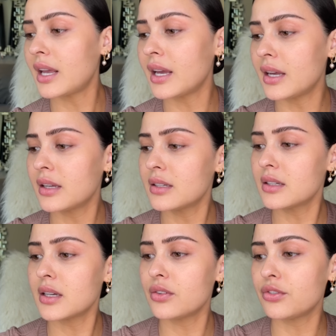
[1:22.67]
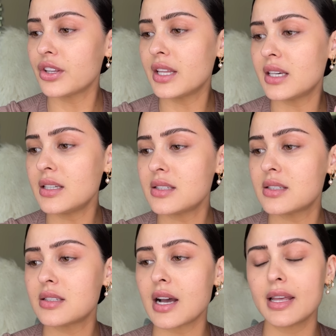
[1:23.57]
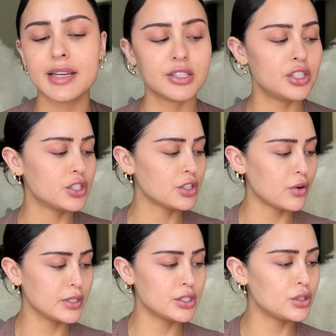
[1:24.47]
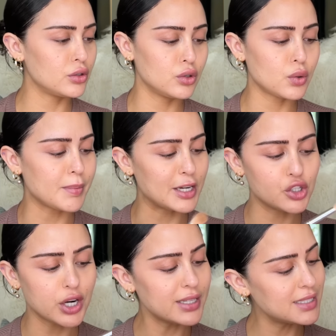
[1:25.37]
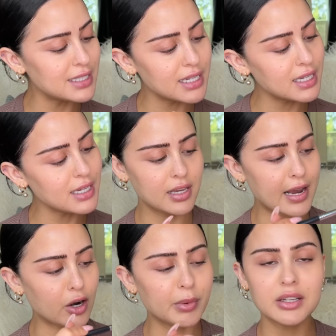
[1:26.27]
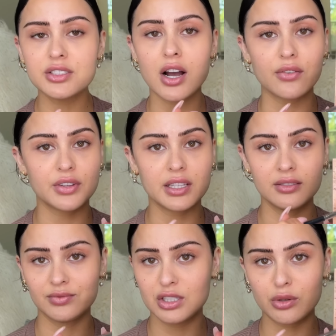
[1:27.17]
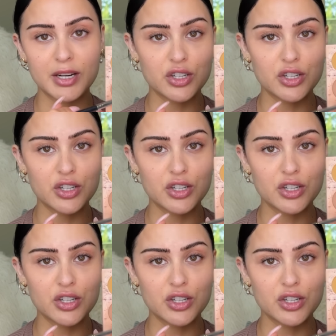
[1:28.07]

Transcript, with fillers: And for this, I like to just go into my trusty caramel and toffee. These are my